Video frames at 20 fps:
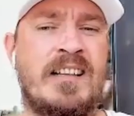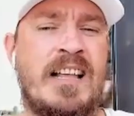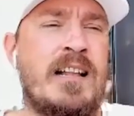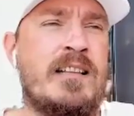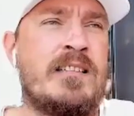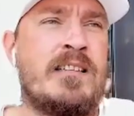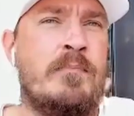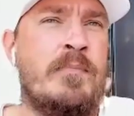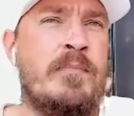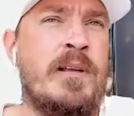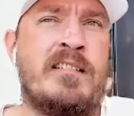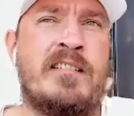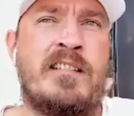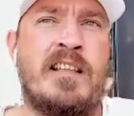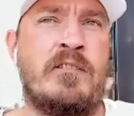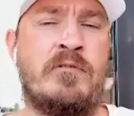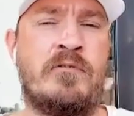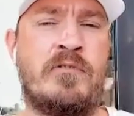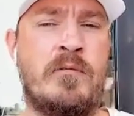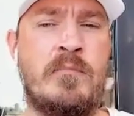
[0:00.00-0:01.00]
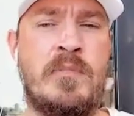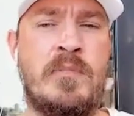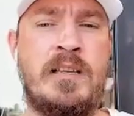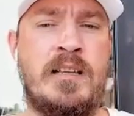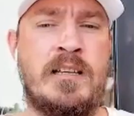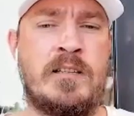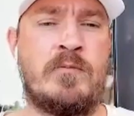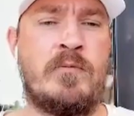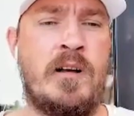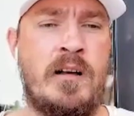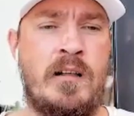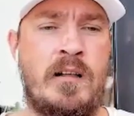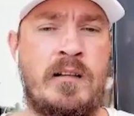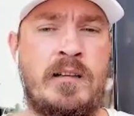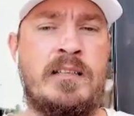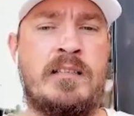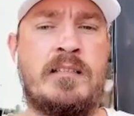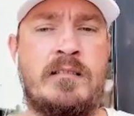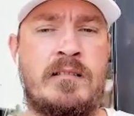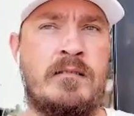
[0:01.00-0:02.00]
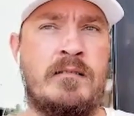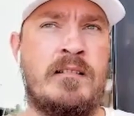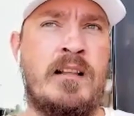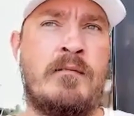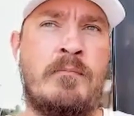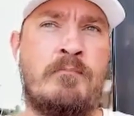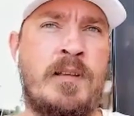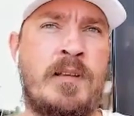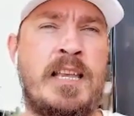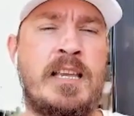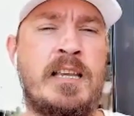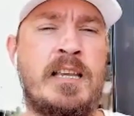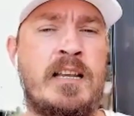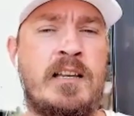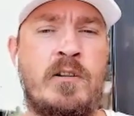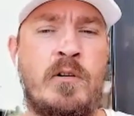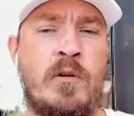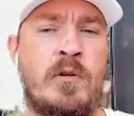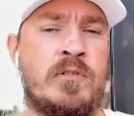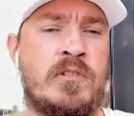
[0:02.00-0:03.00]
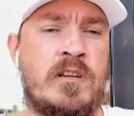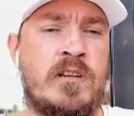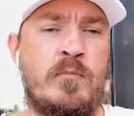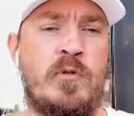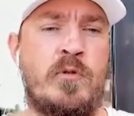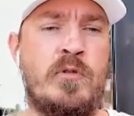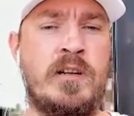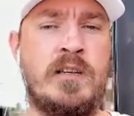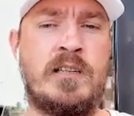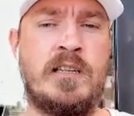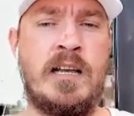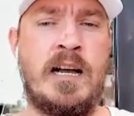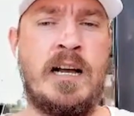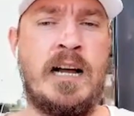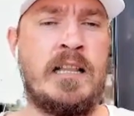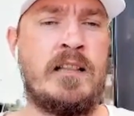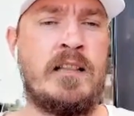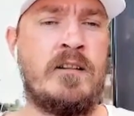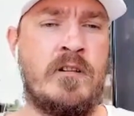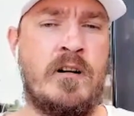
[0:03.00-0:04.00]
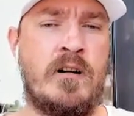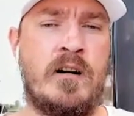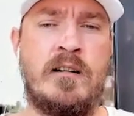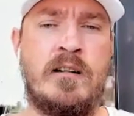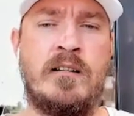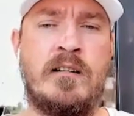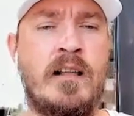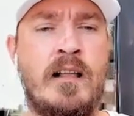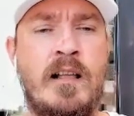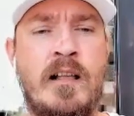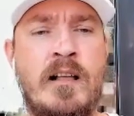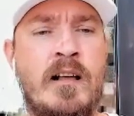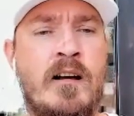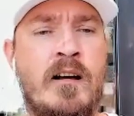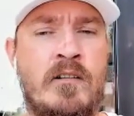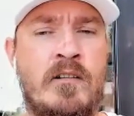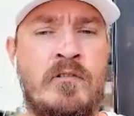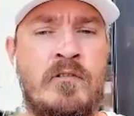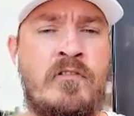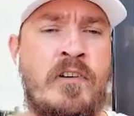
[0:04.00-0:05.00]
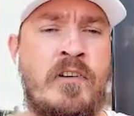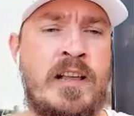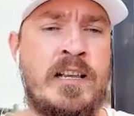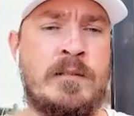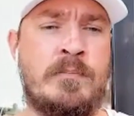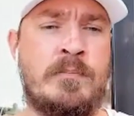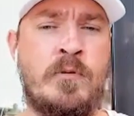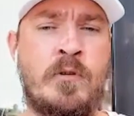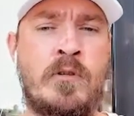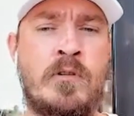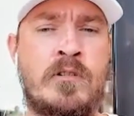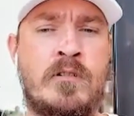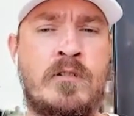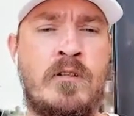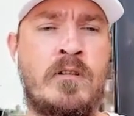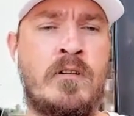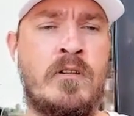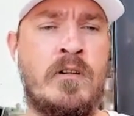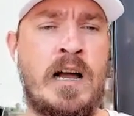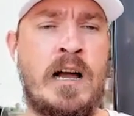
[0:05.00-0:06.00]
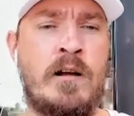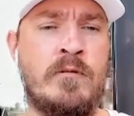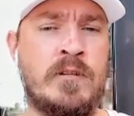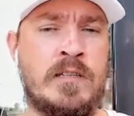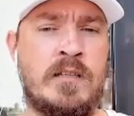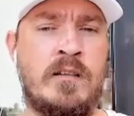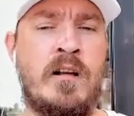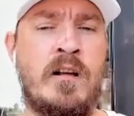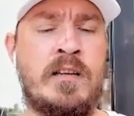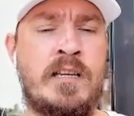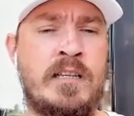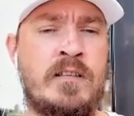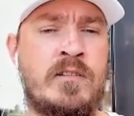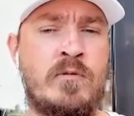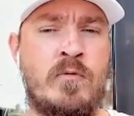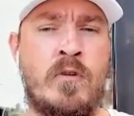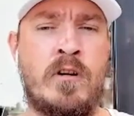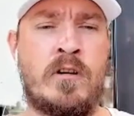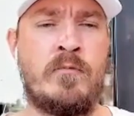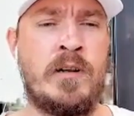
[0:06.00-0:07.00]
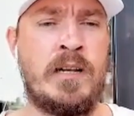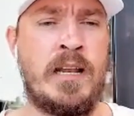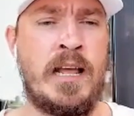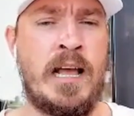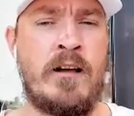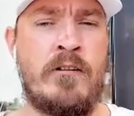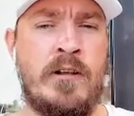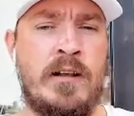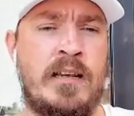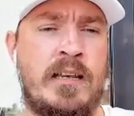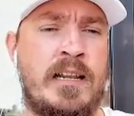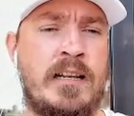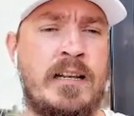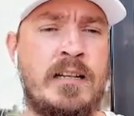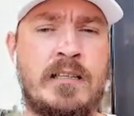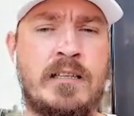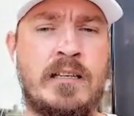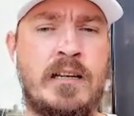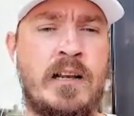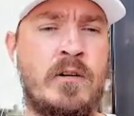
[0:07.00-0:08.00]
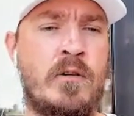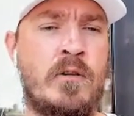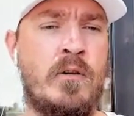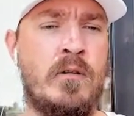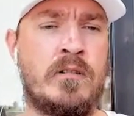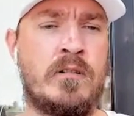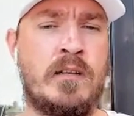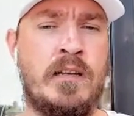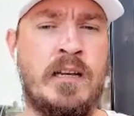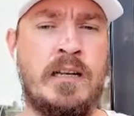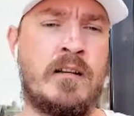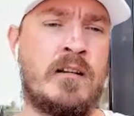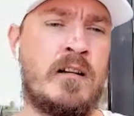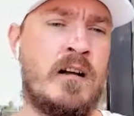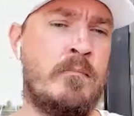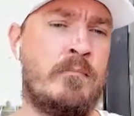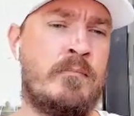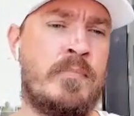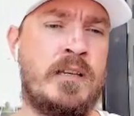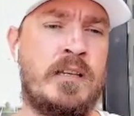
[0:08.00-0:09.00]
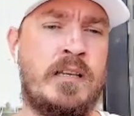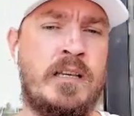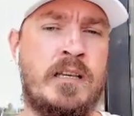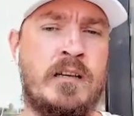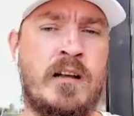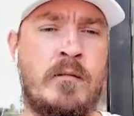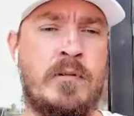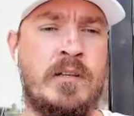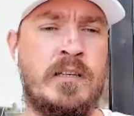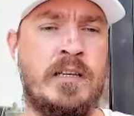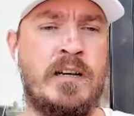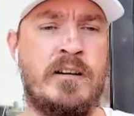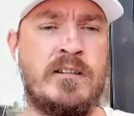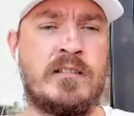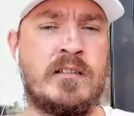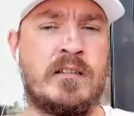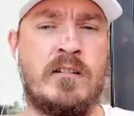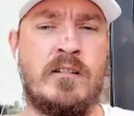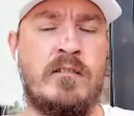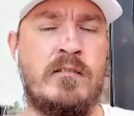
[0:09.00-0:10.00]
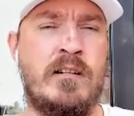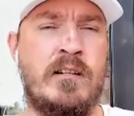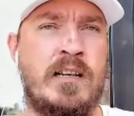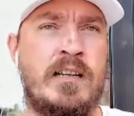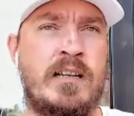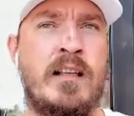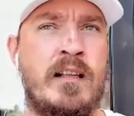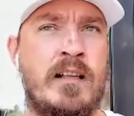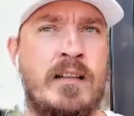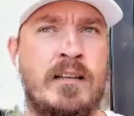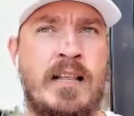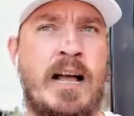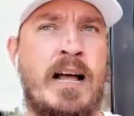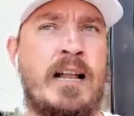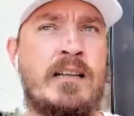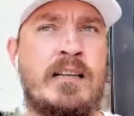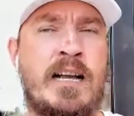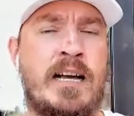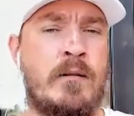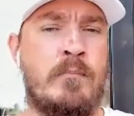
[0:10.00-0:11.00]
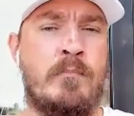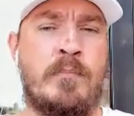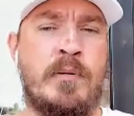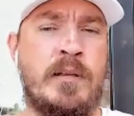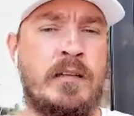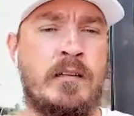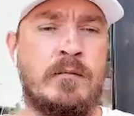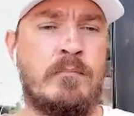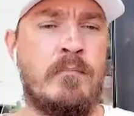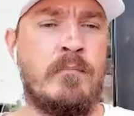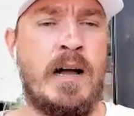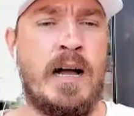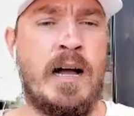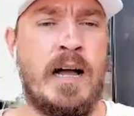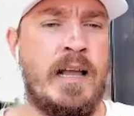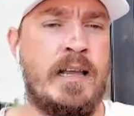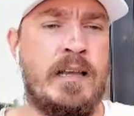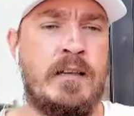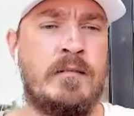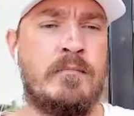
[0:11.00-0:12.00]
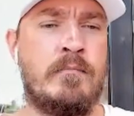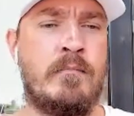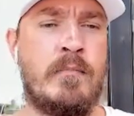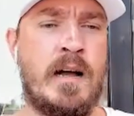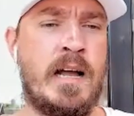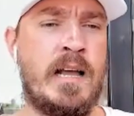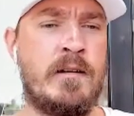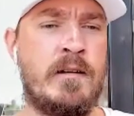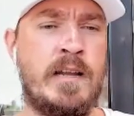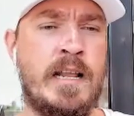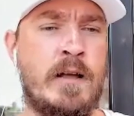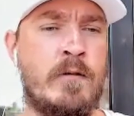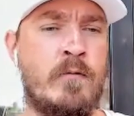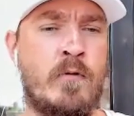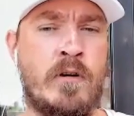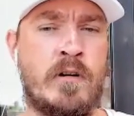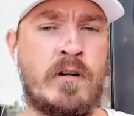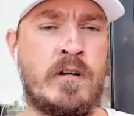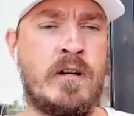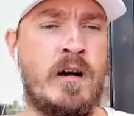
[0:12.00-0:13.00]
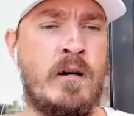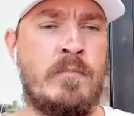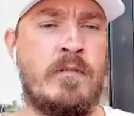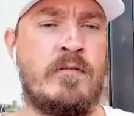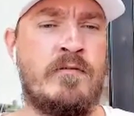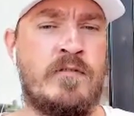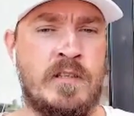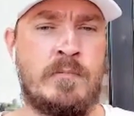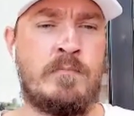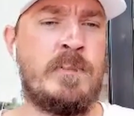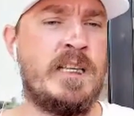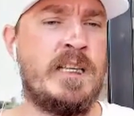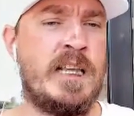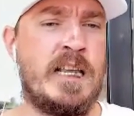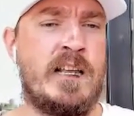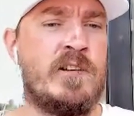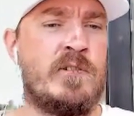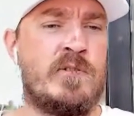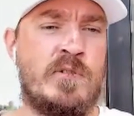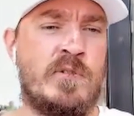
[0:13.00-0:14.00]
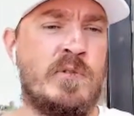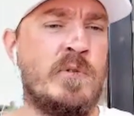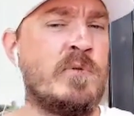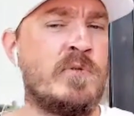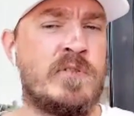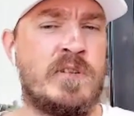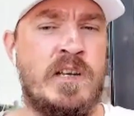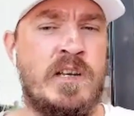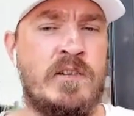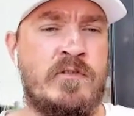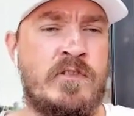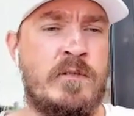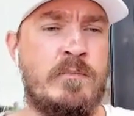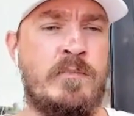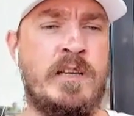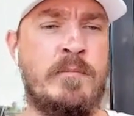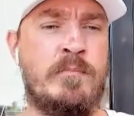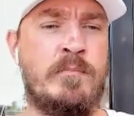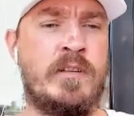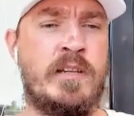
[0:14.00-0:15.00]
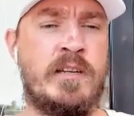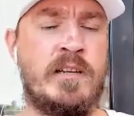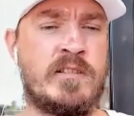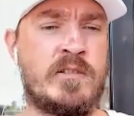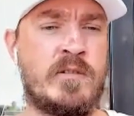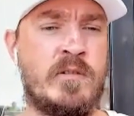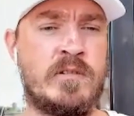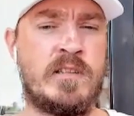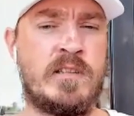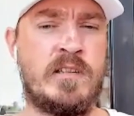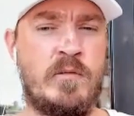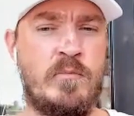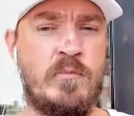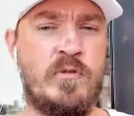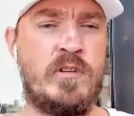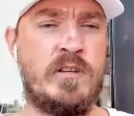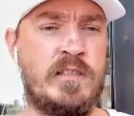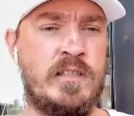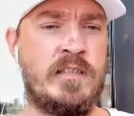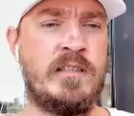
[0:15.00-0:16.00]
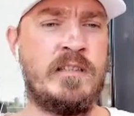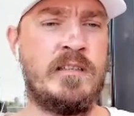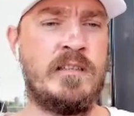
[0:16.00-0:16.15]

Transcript: That's the big thing for me as well. It's being in those community, either on on Facebook, or I was lucky to work with Aaron Lintz in an old in a company a couple of years ago, and that kind of built my my network up of just being introduced to different people in the sourcing community.